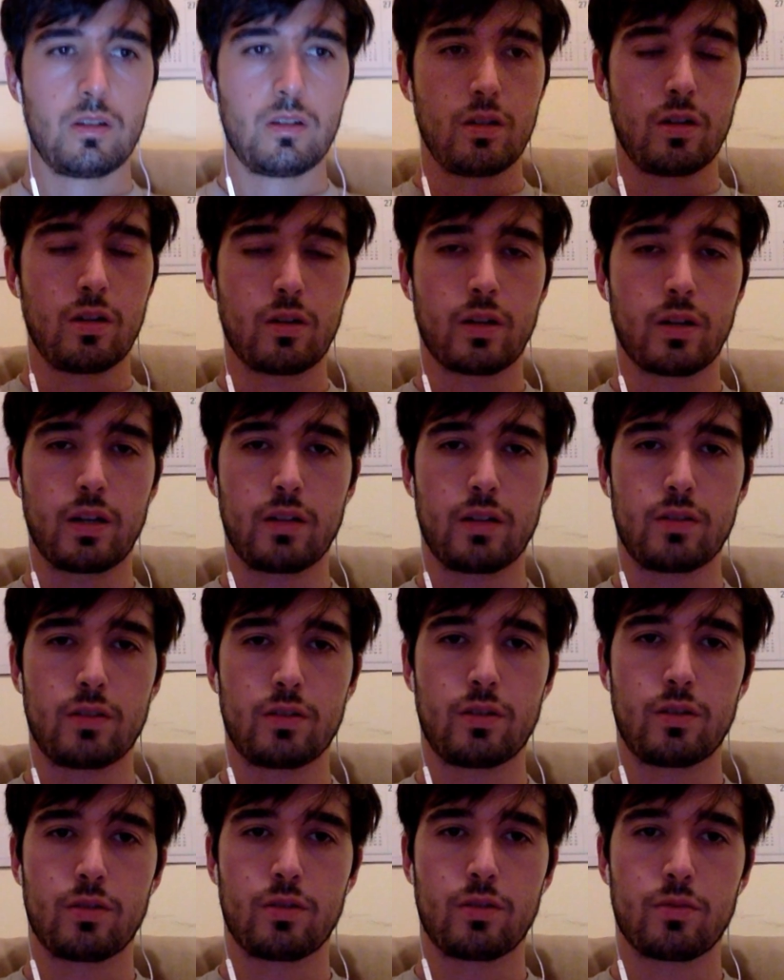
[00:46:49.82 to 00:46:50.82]
Okay, so
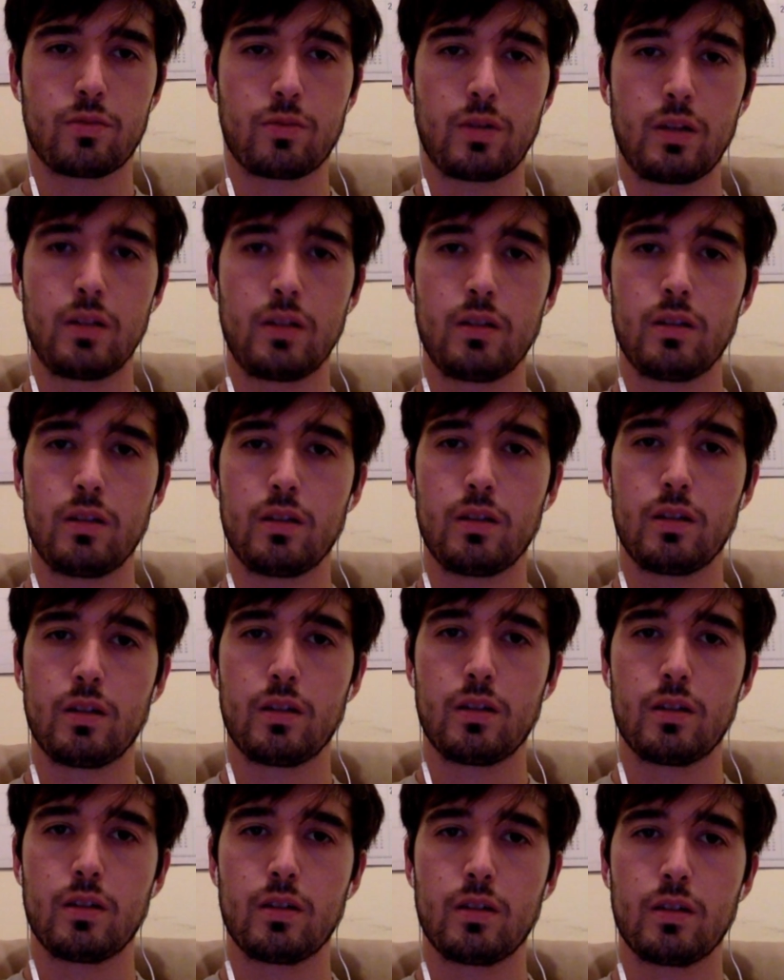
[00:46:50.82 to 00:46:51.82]
there's one
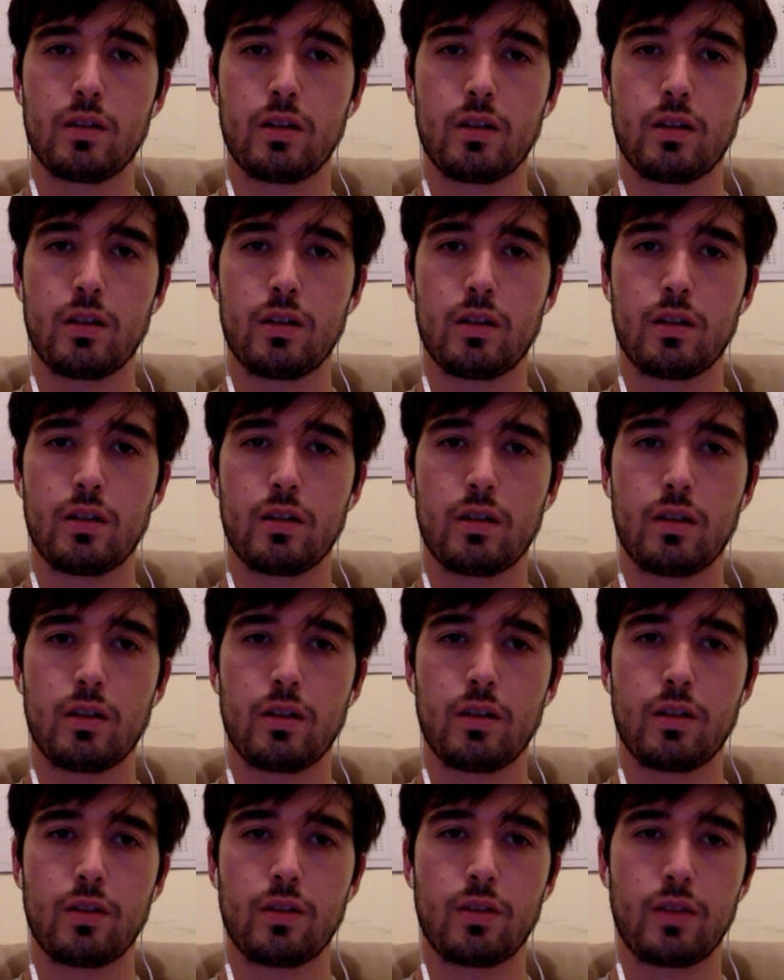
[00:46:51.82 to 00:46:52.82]

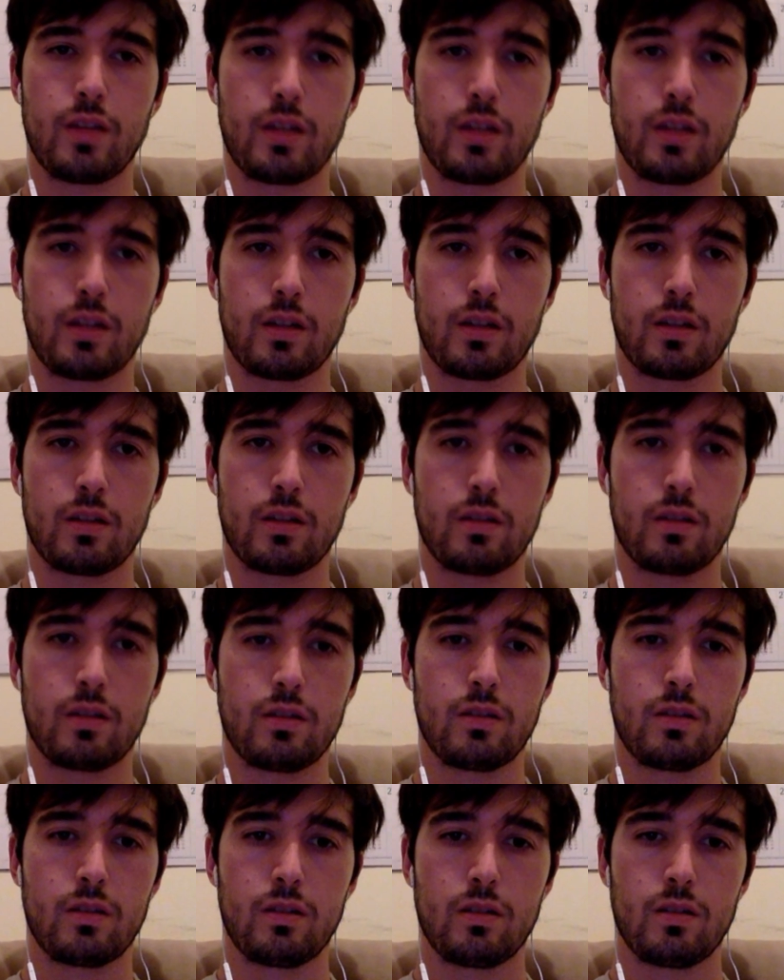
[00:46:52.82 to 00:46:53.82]
other thing
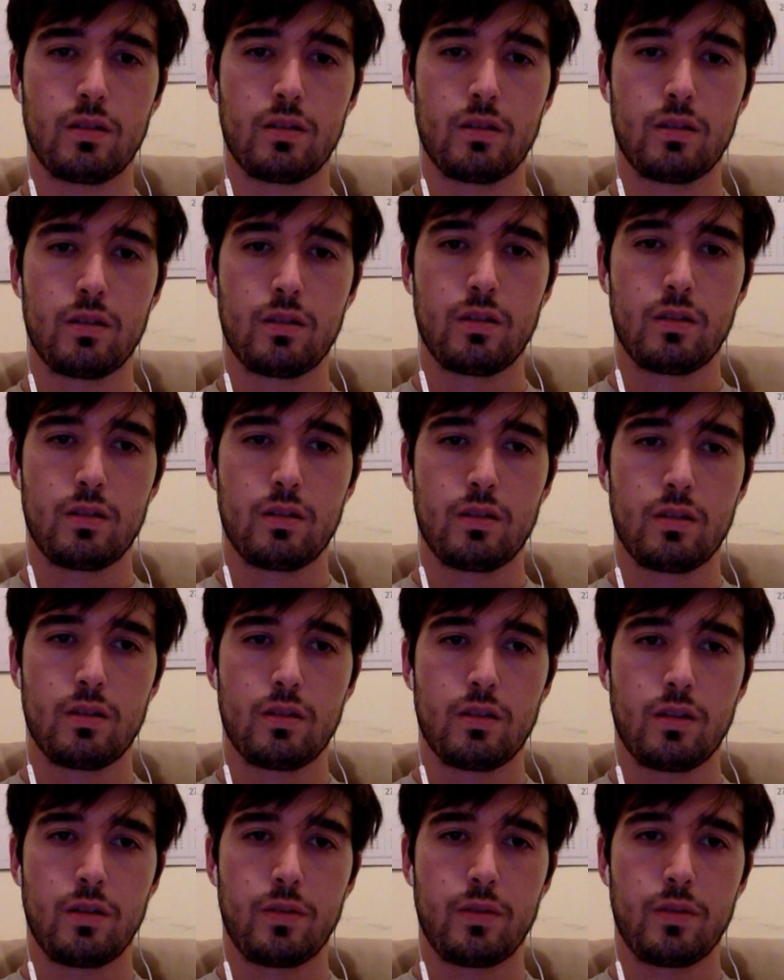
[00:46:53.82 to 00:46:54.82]

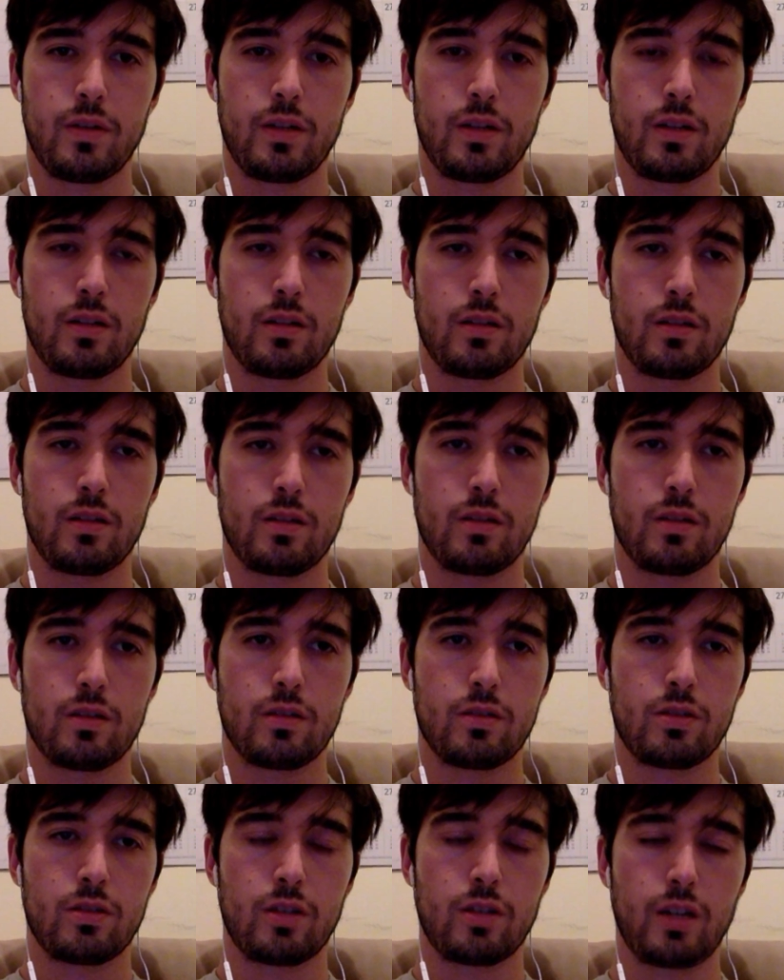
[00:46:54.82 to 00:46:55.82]
I want to,
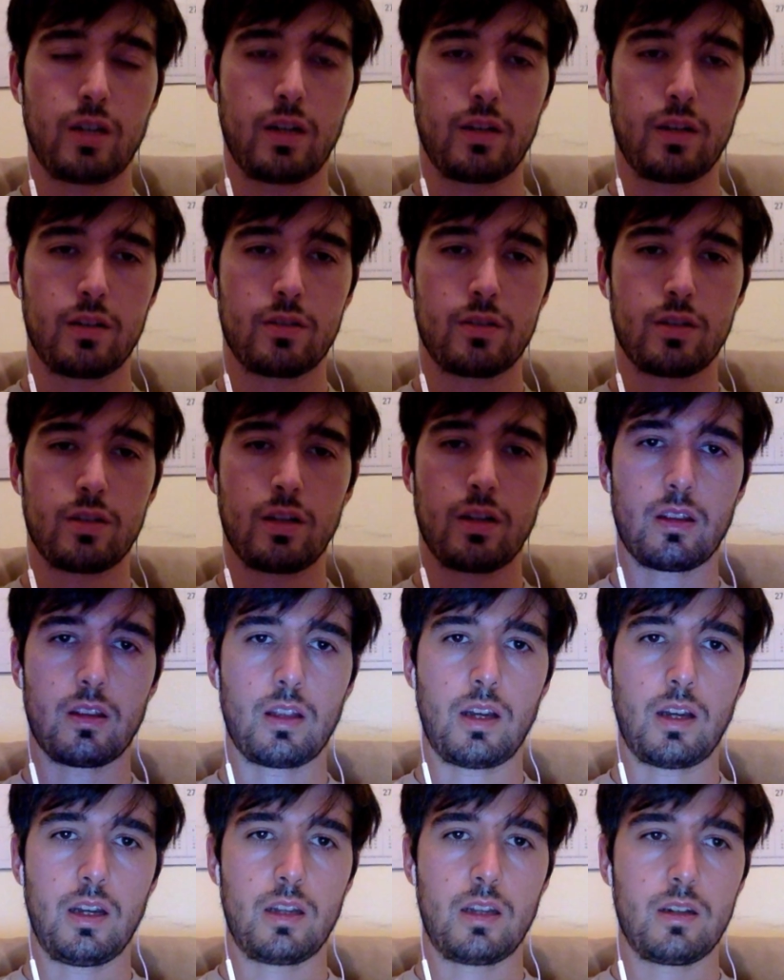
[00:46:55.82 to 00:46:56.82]
so yeah, there's not a
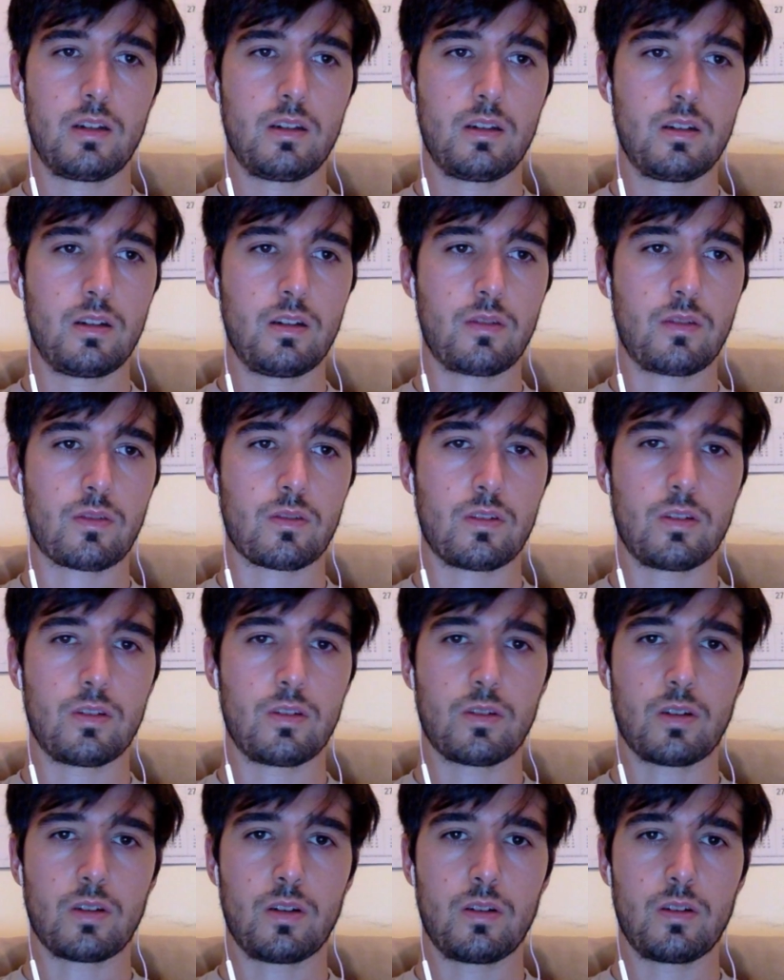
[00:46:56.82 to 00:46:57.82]
lot of new
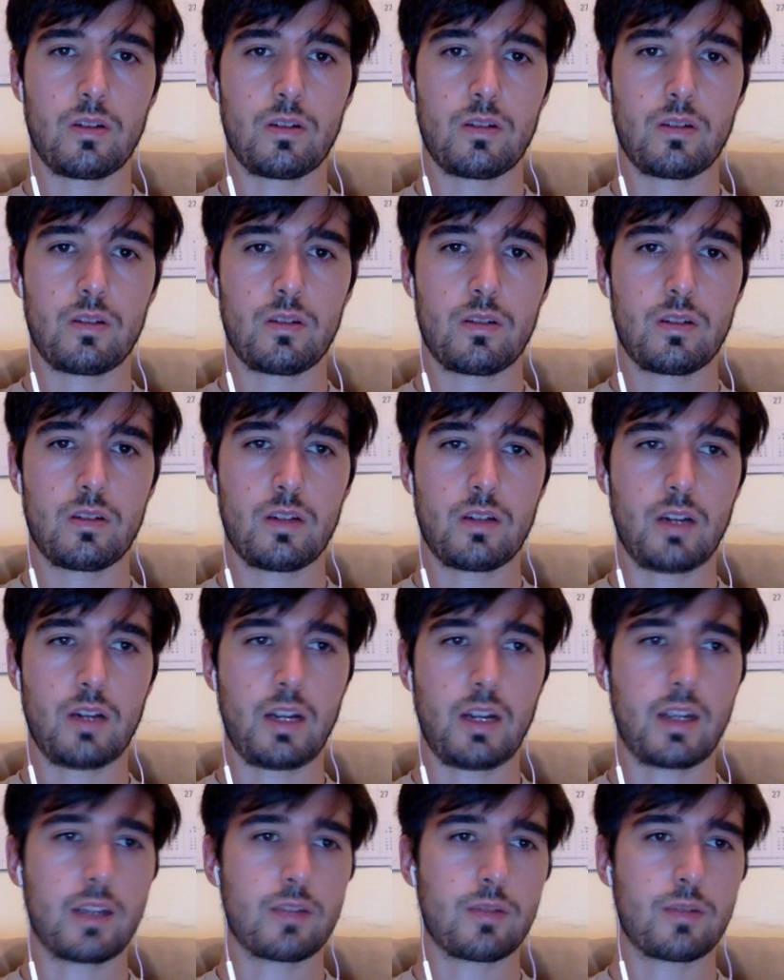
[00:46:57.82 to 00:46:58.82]
code here. I
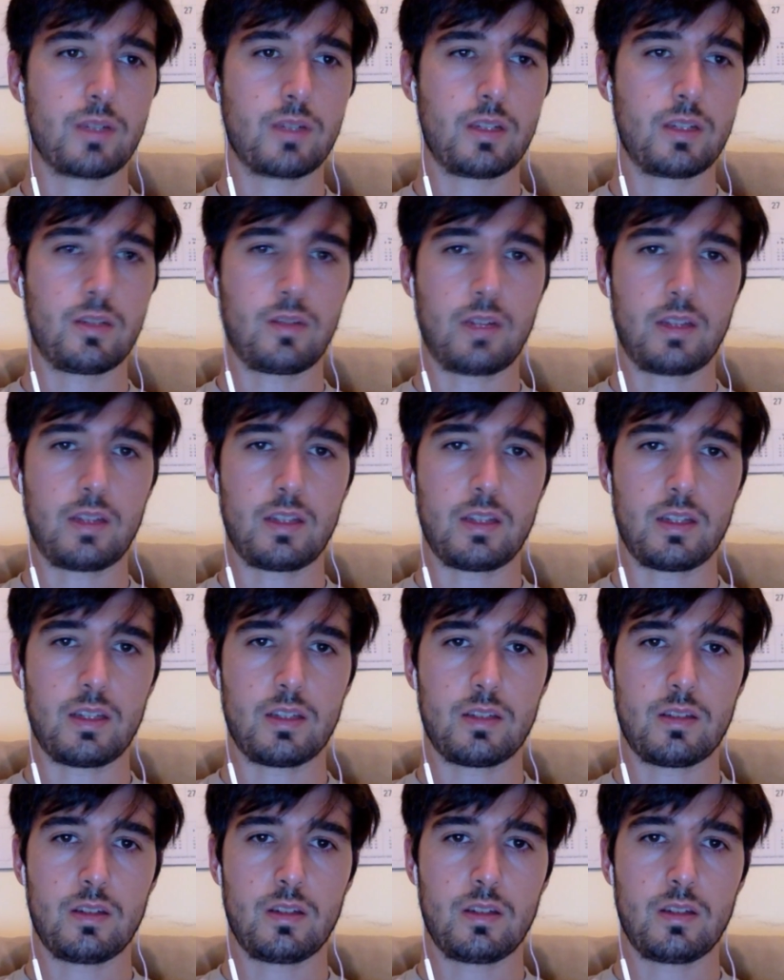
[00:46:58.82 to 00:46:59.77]
guess we did write this.